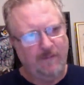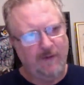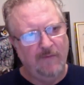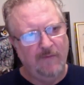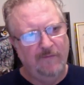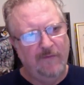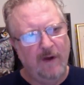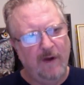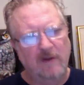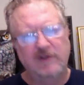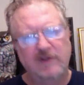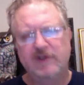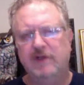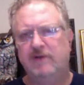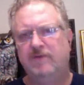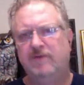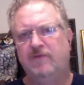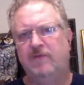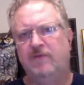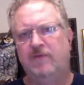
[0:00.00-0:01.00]

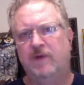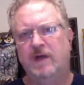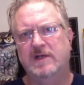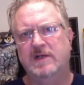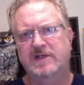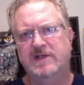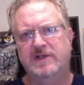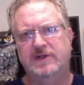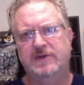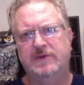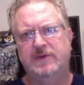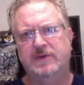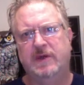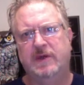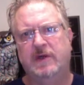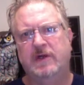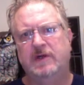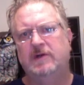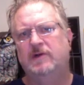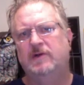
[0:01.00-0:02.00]
function for us to
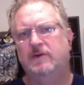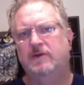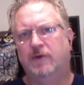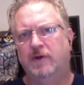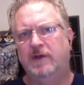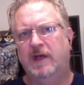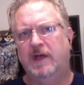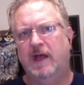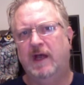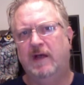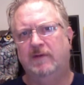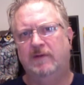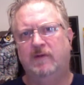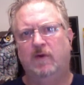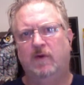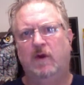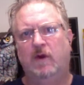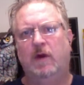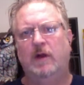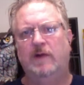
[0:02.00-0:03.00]
look at the
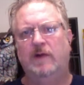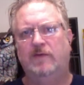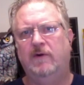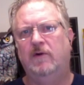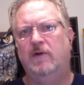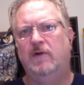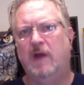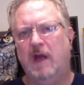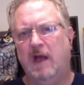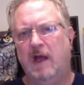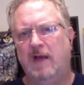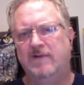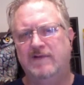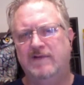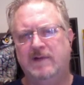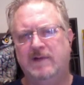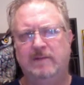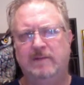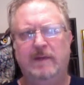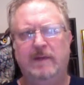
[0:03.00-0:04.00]
quality of our lives
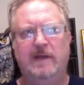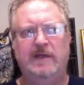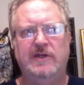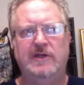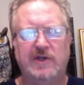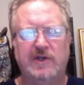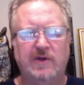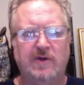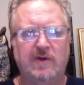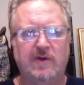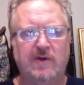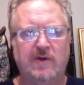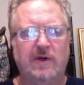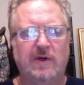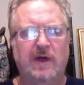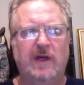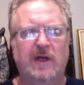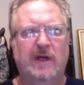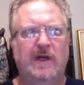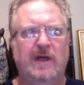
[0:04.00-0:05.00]
and making
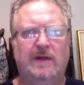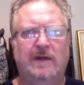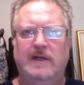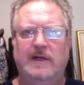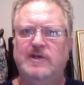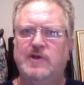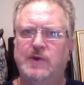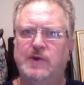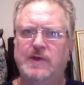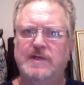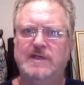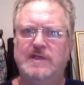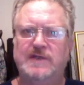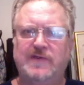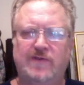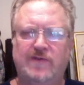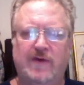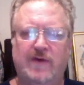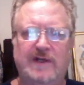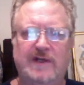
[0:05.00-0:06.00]
sure that choices for